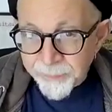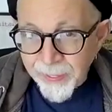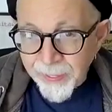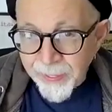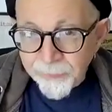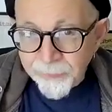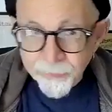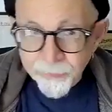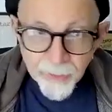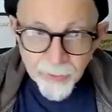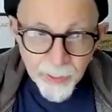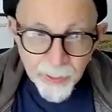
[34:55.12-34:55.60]

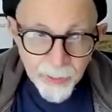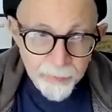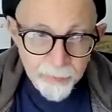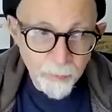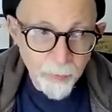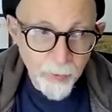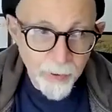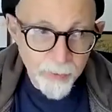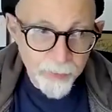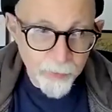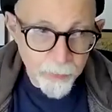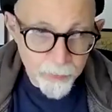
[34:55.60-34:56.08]
that's kind
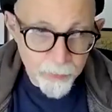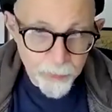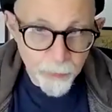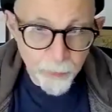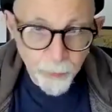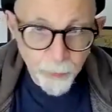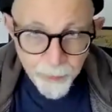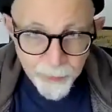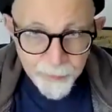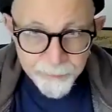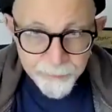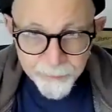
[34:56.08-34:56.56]
of where
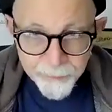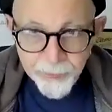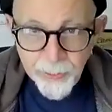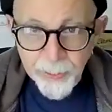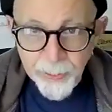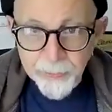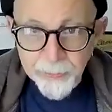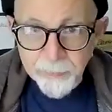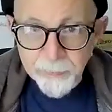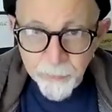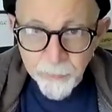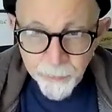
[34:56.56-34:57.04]
those riffs
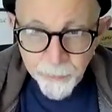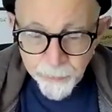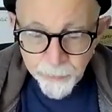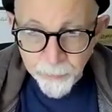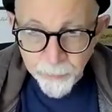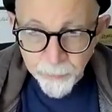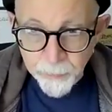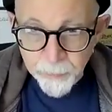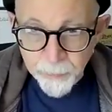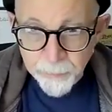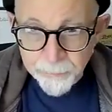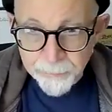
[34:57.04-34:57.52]
kind of
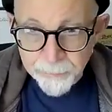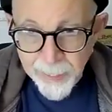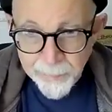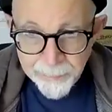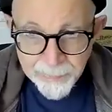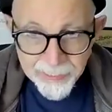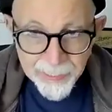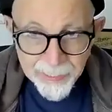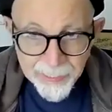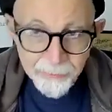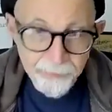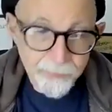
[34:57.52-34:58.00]
grew.
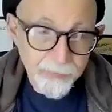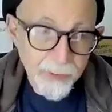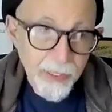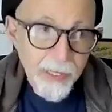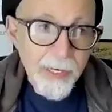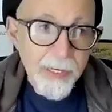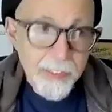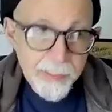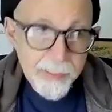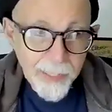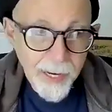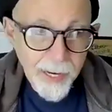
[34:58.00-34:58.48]
Maybe as
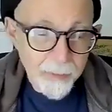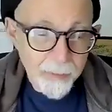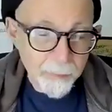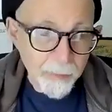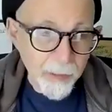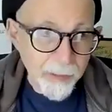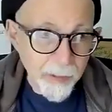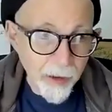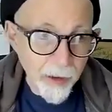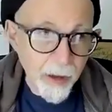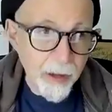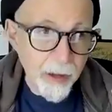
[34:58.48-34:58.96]

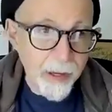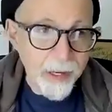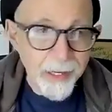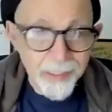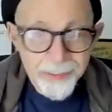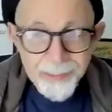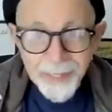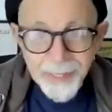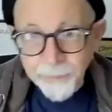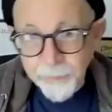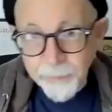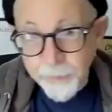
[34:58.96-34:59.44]
time went
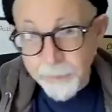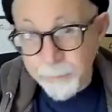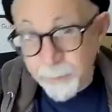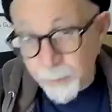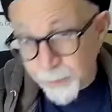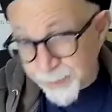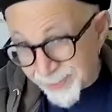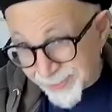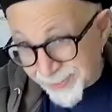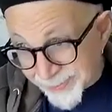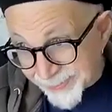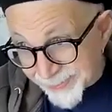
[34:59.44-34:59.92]
on, now
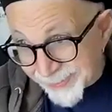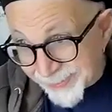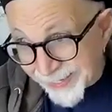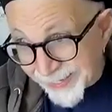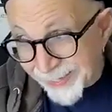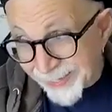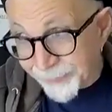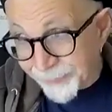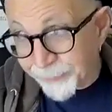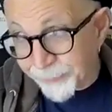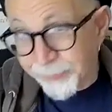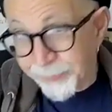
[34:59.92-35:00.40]
there's more
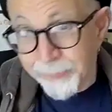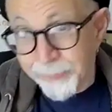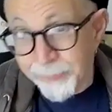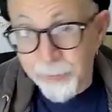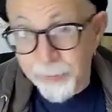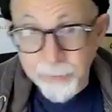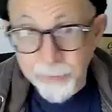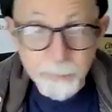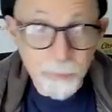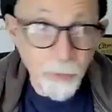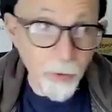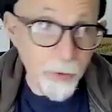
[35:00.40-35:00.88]
success
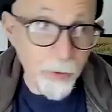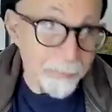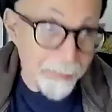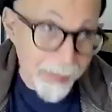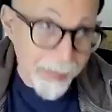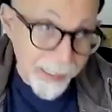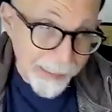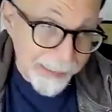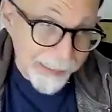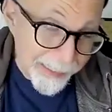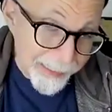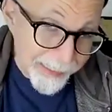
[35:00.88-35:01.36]
and there's more
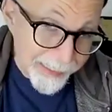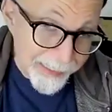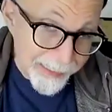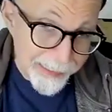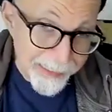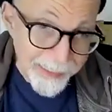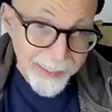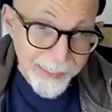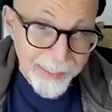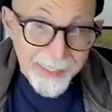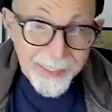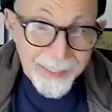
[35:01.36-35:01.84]

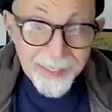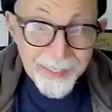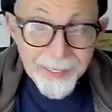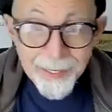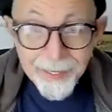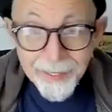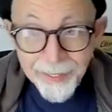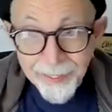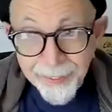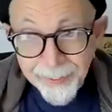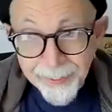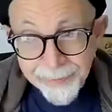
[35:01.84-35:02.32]
money,
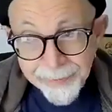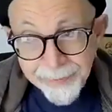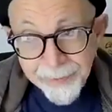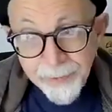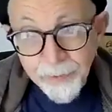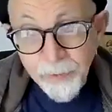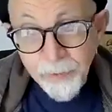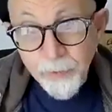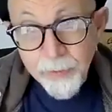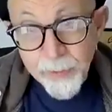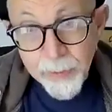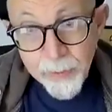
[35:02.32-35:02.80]

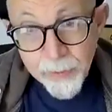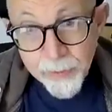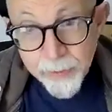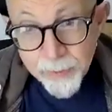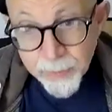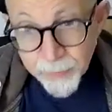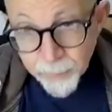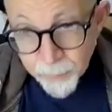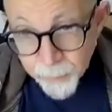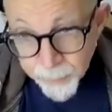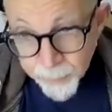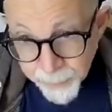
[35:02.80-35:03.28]
and
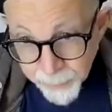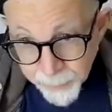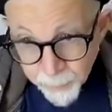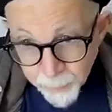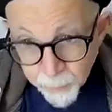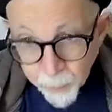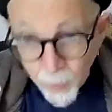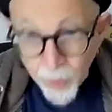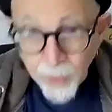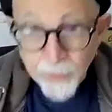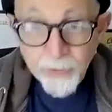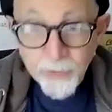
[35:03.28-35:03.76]

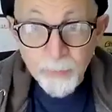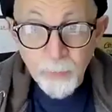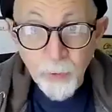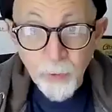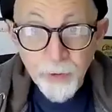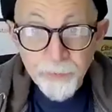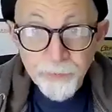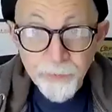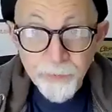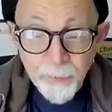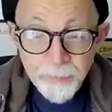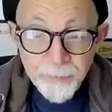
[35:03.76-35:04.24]
he wants
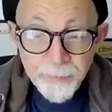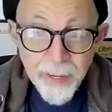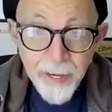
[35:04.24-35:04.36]
more